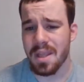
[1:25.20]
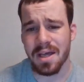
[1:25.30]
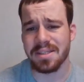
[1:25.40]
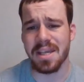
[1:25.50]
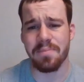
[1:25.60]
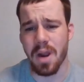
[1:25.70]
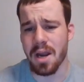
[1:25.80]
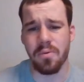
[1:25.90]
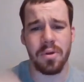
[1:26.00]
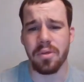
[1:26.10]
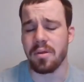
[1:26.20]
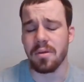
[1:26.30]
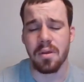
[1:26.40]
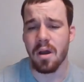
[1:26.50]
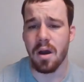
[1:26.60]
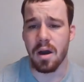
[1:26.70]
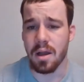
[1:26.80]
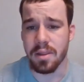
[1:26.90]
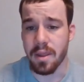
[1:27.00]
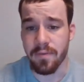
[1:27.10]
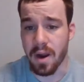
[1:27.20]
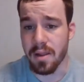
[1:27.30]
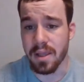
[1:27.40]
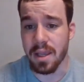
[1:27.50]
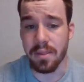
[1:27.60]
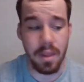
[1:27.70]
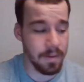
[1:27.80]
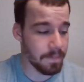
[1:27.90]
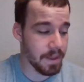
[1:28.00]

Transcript: let's keep riding with it. They finally get there.